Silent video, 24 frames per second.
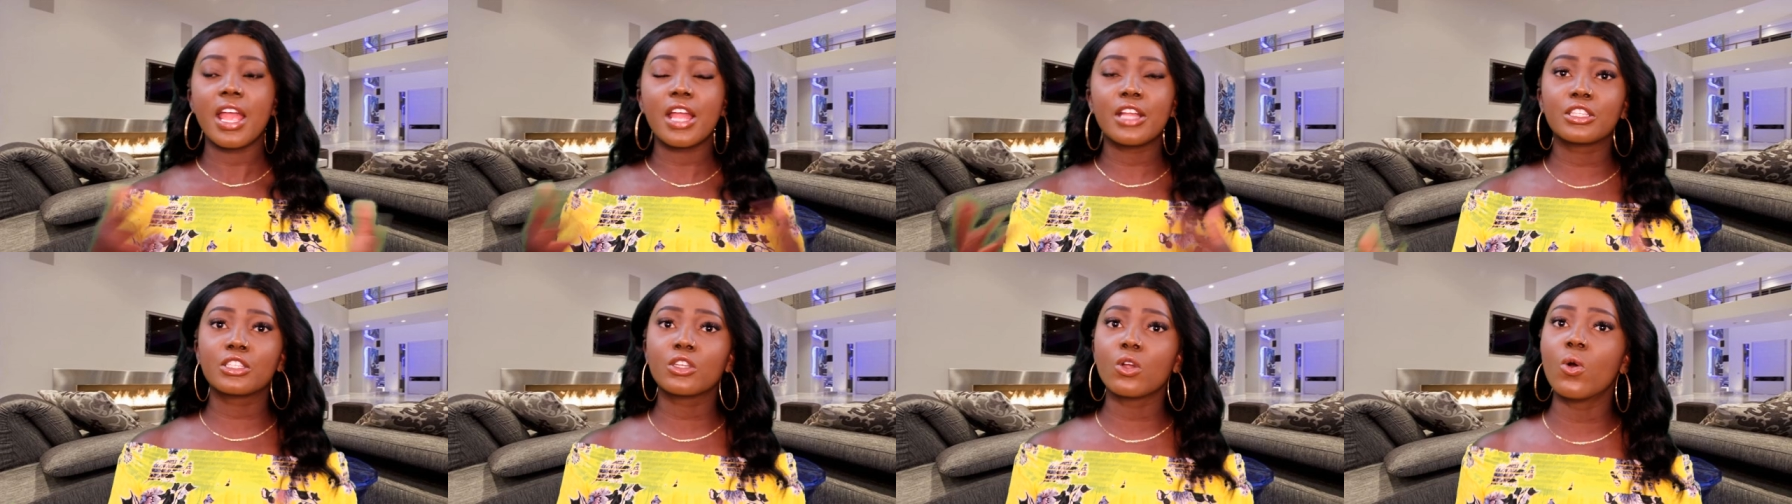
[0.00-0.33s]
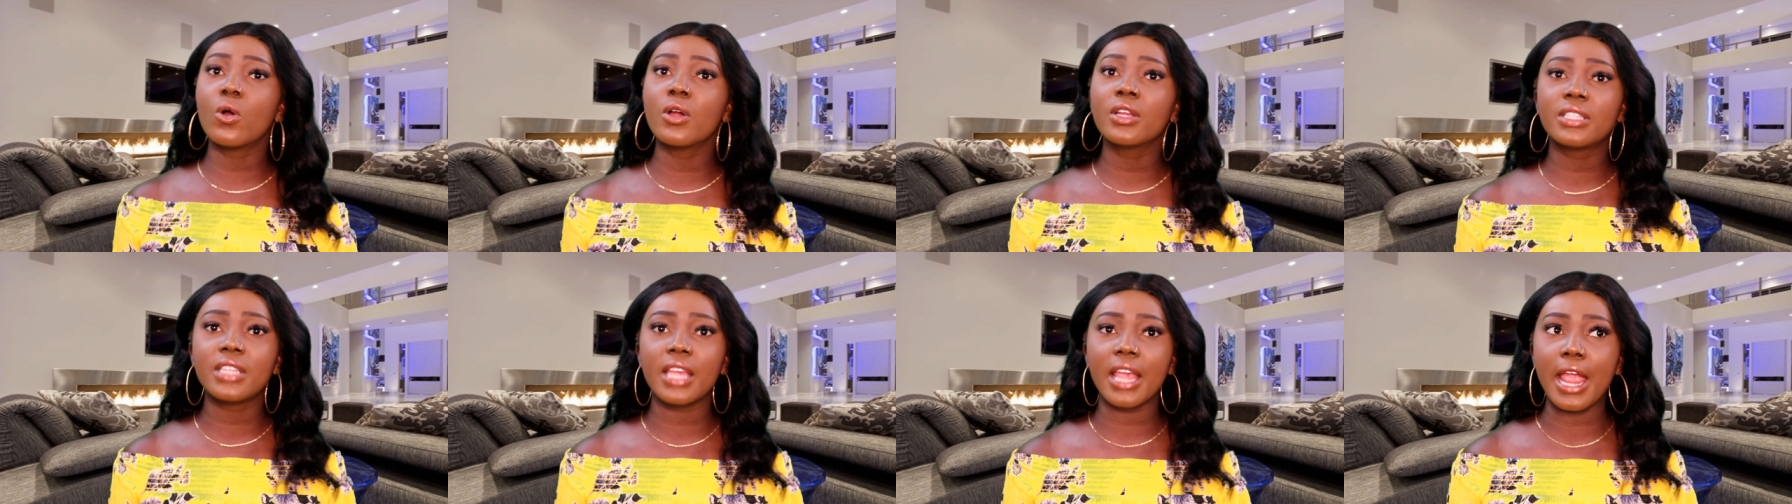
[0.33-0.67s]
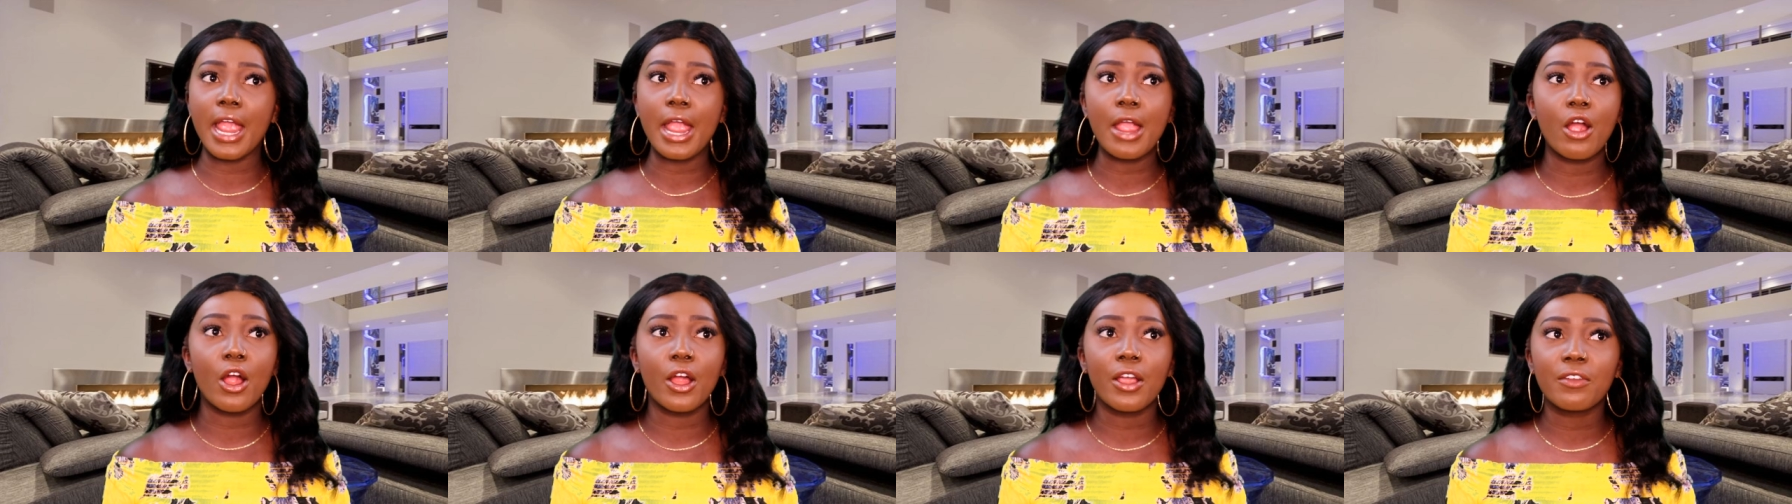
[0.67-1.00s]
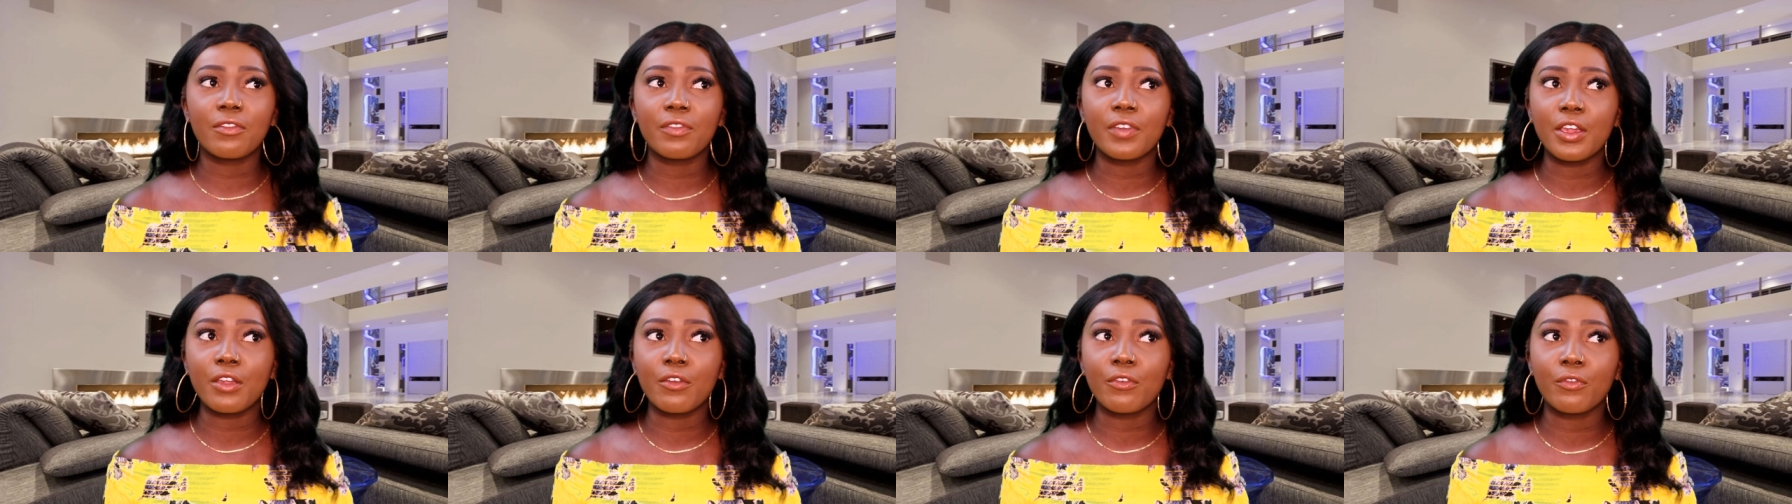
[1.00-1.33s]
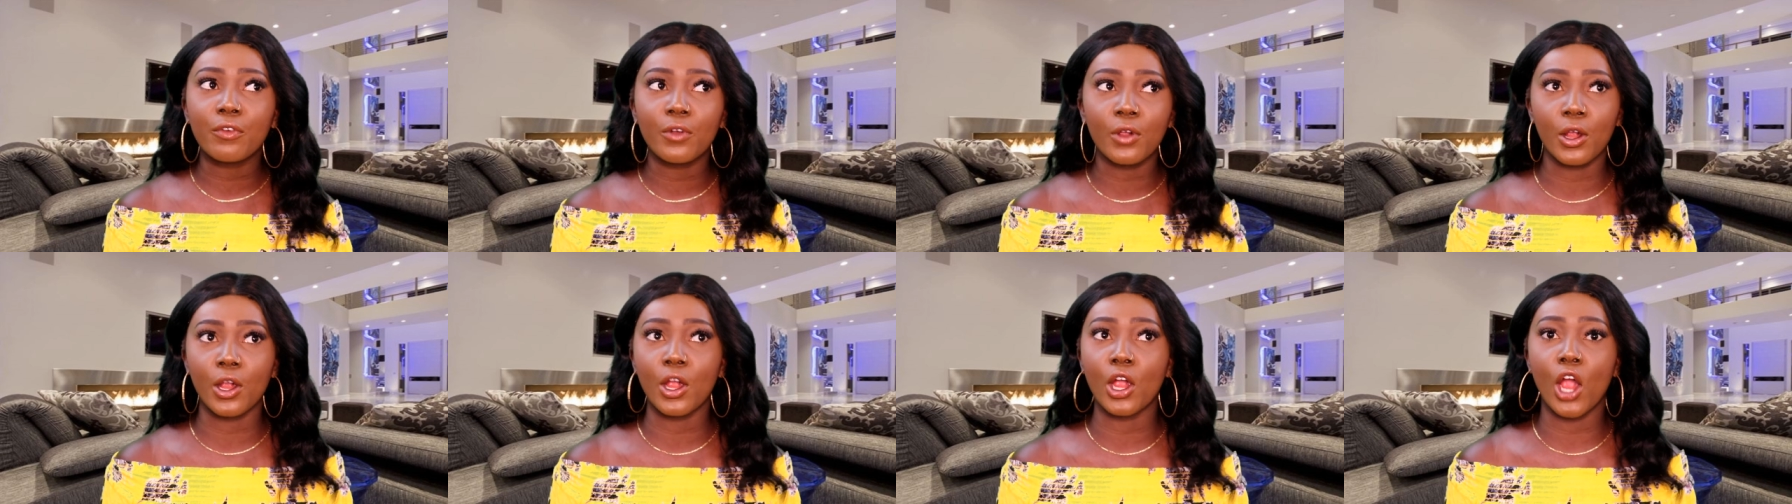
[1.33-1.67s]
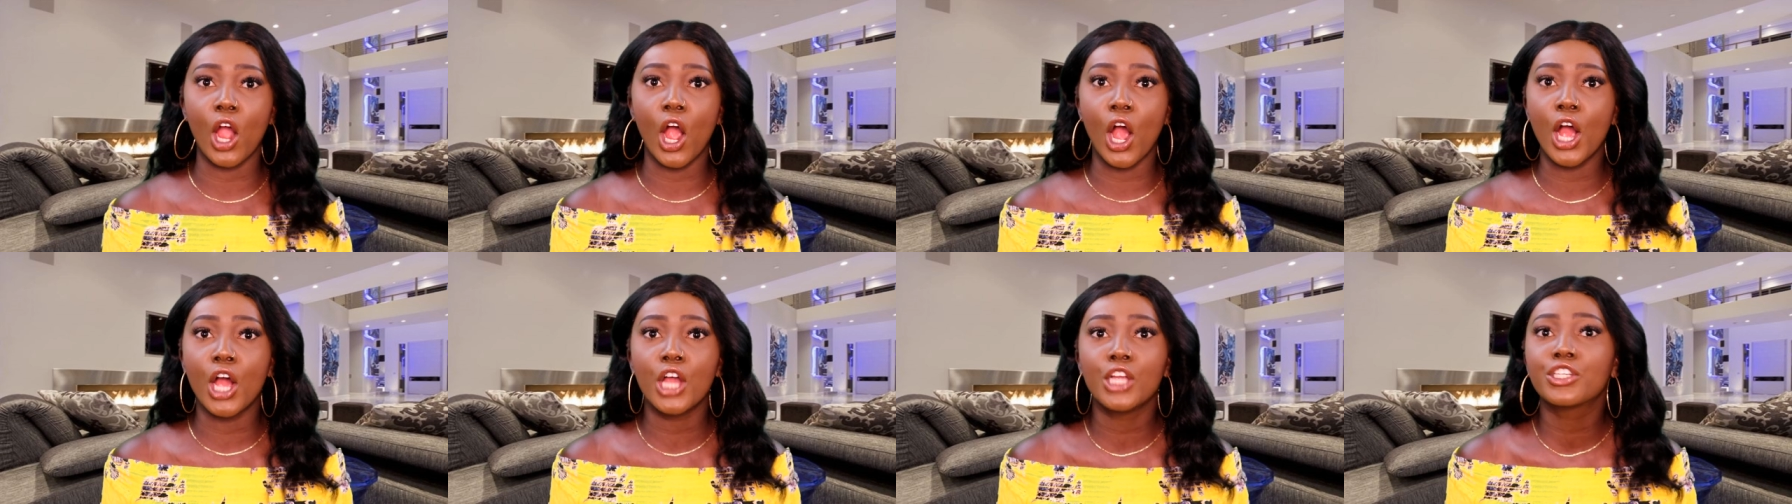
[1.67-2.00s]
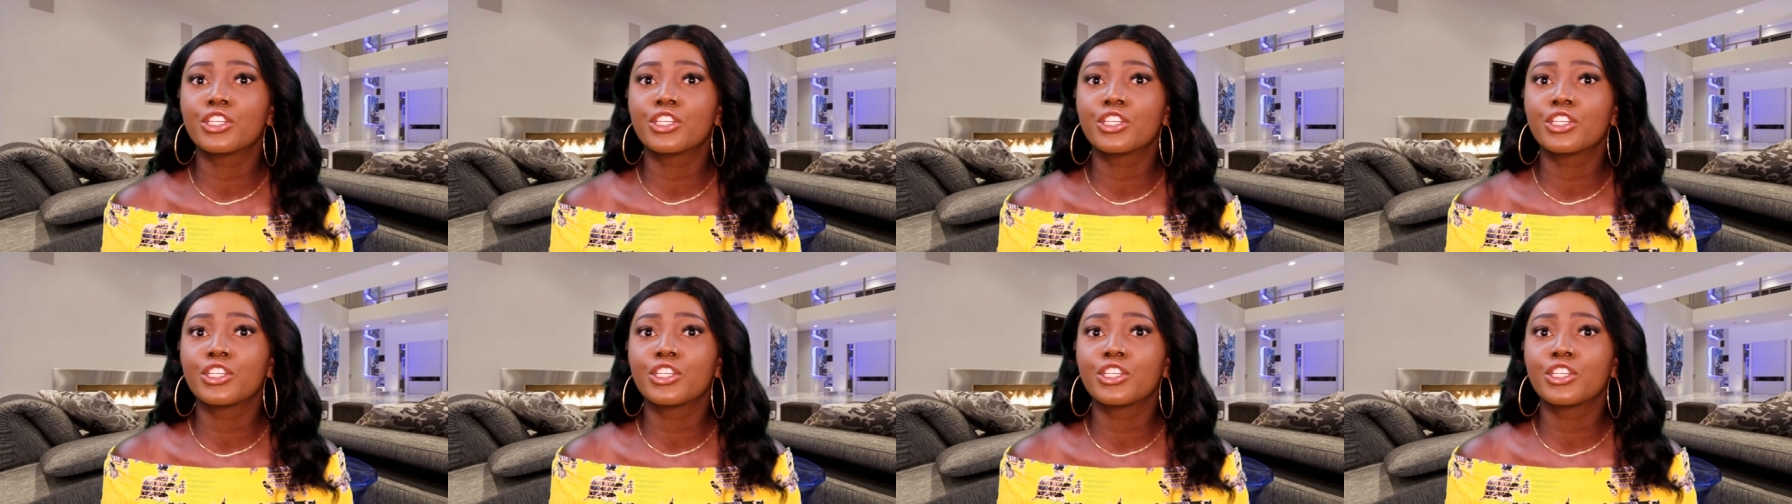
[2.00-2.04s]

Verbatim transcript: is going to A R V for one